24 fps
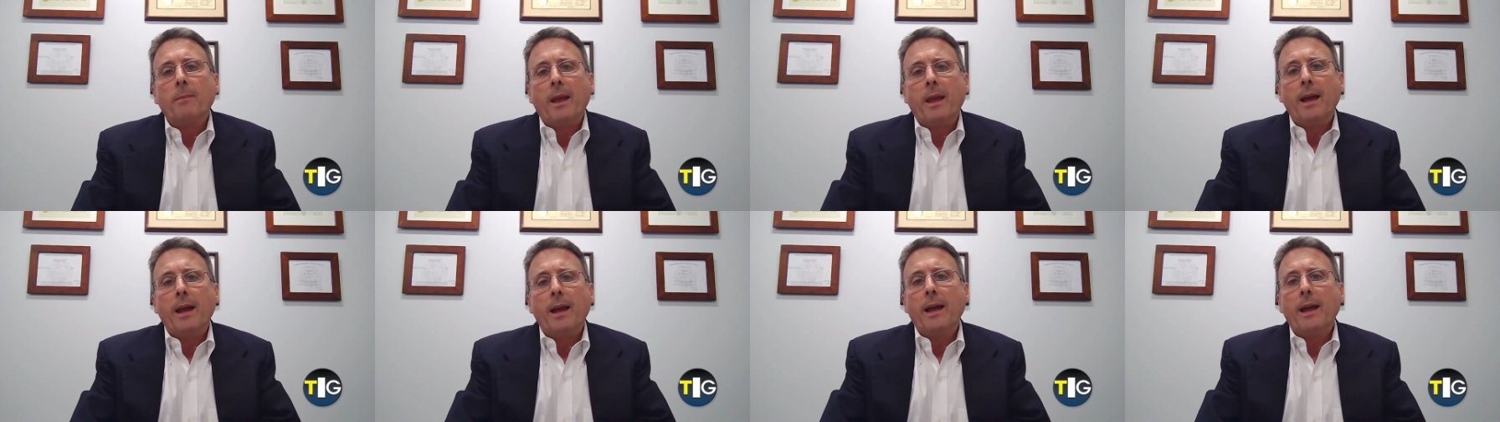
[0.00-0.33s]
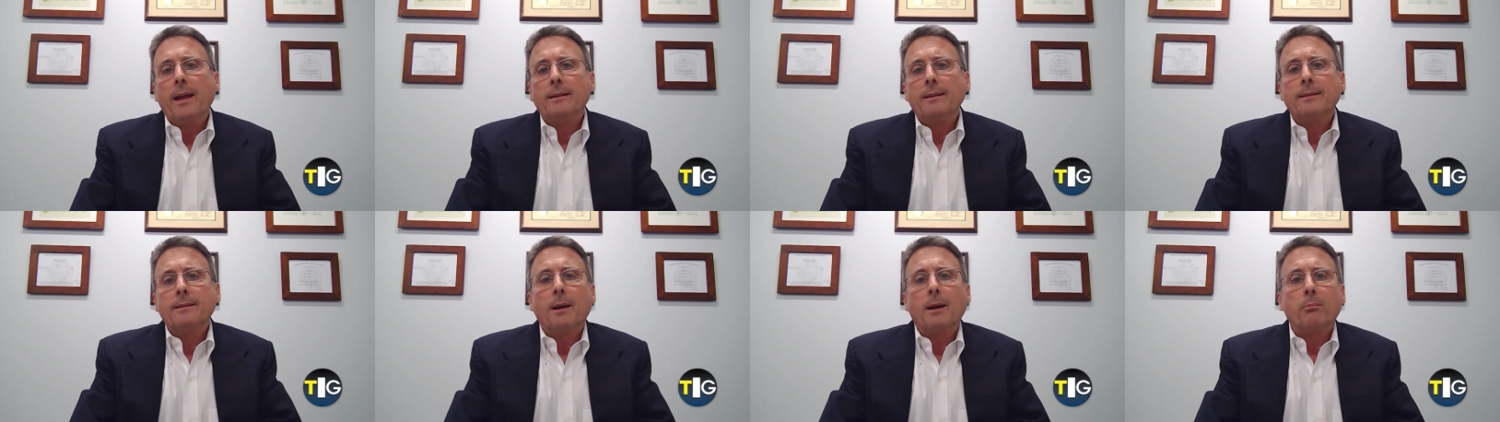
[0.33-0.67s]

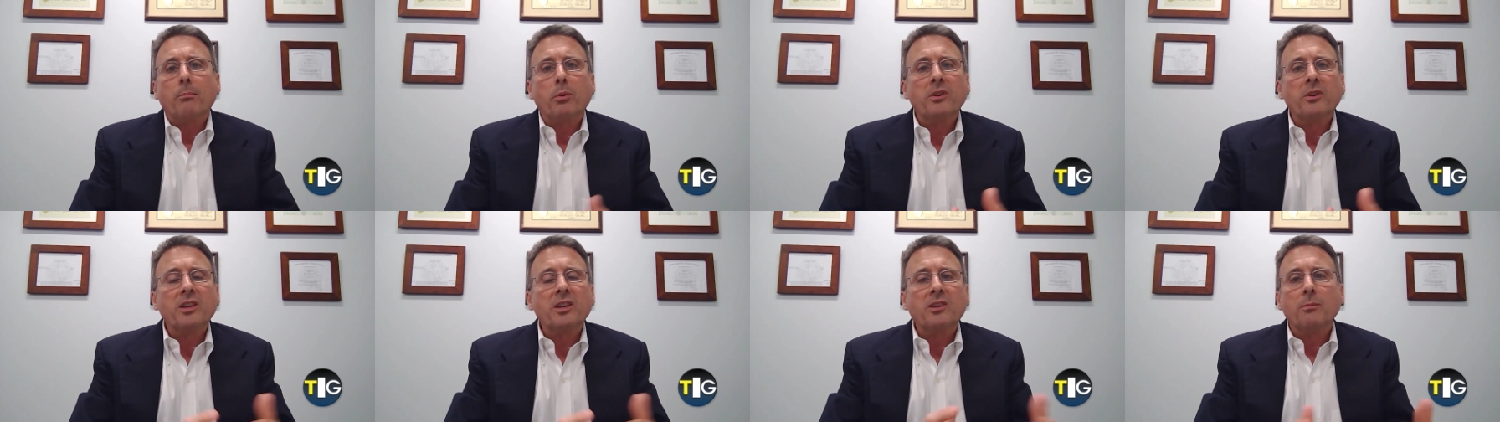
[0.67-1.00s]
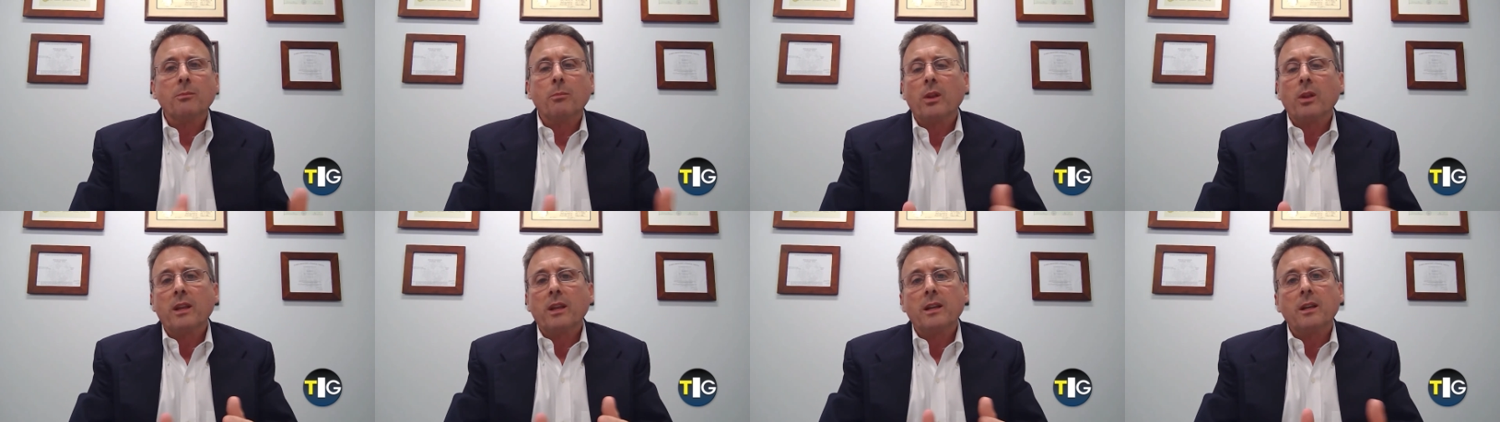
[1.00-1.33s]
and uh,
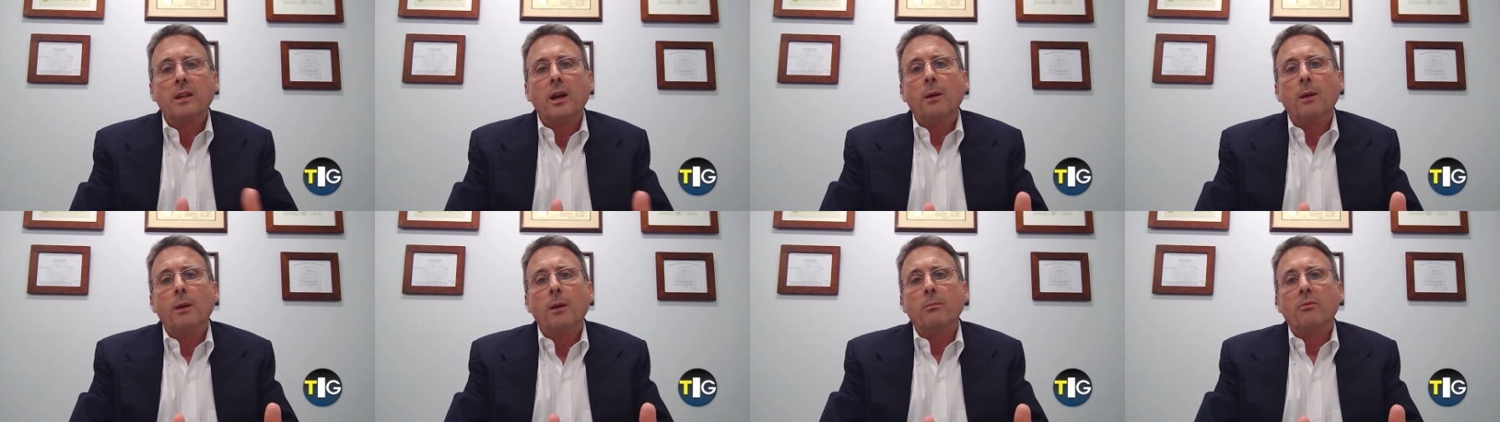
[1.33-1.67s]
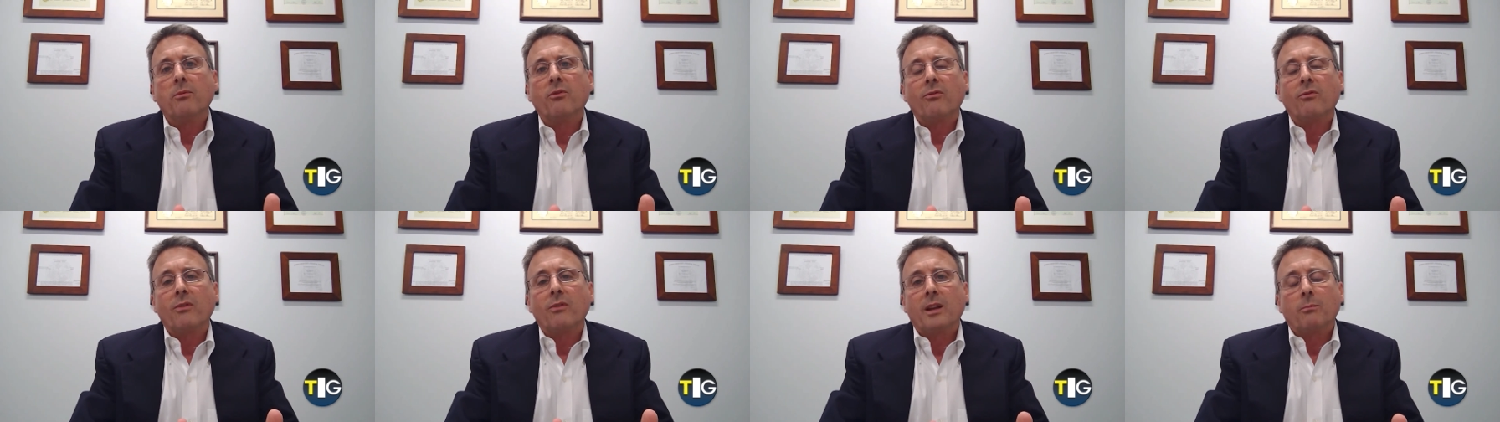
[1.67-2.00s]
predictable income
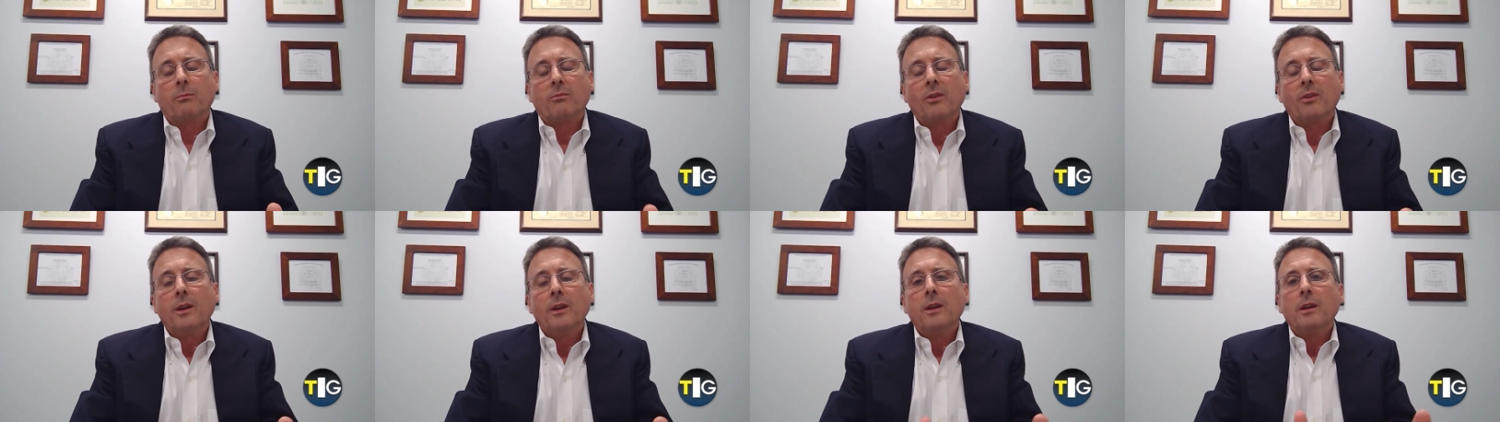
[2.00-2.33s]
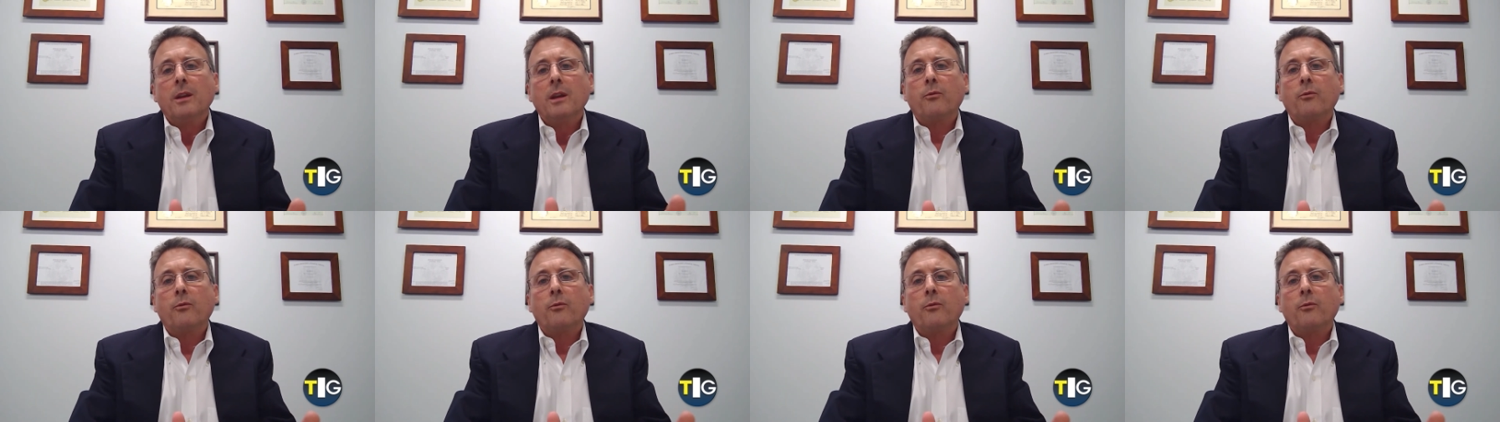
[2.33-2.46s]
streams.